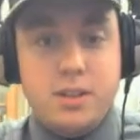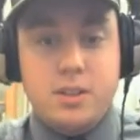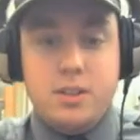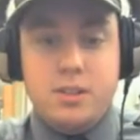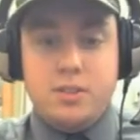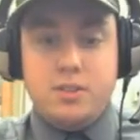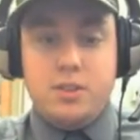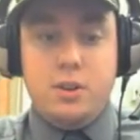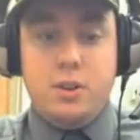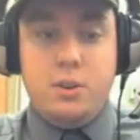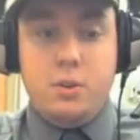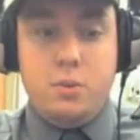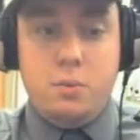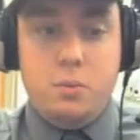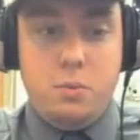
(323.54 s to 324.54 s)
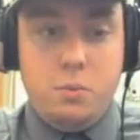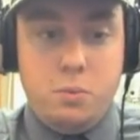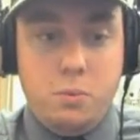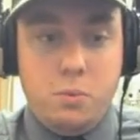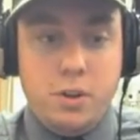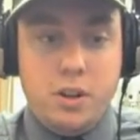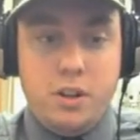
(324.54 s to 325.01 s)
So
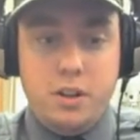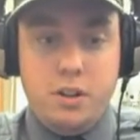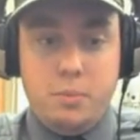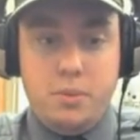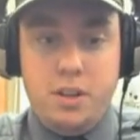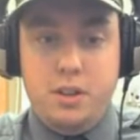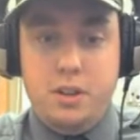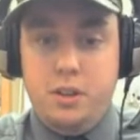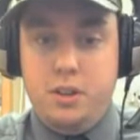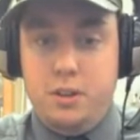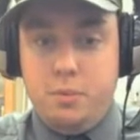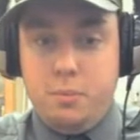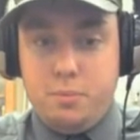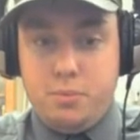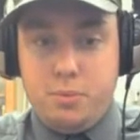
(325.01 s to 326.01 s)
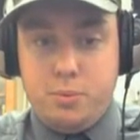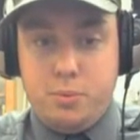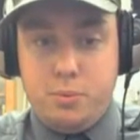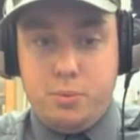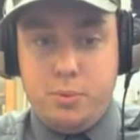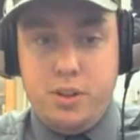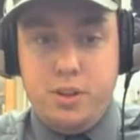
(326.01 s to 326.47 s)
we're going to be in
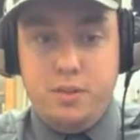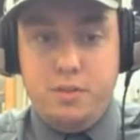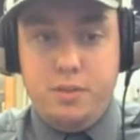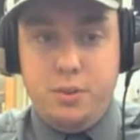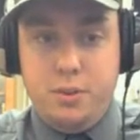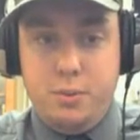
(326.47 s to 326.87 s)
preview